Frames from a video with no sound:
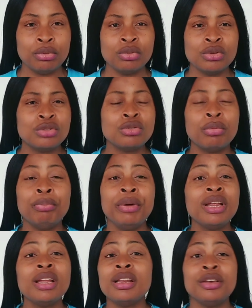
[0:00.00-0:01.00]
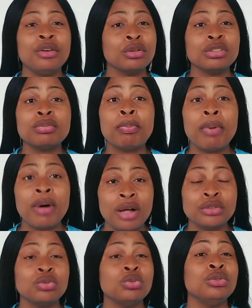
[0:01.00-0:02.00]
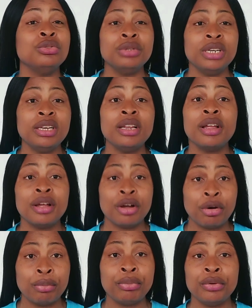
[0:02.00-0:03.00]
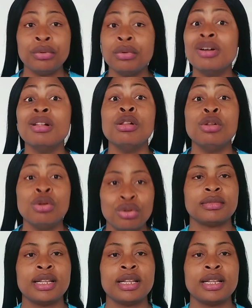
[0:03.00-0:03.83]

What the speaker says: So bringing in your spouse would really help you a lot.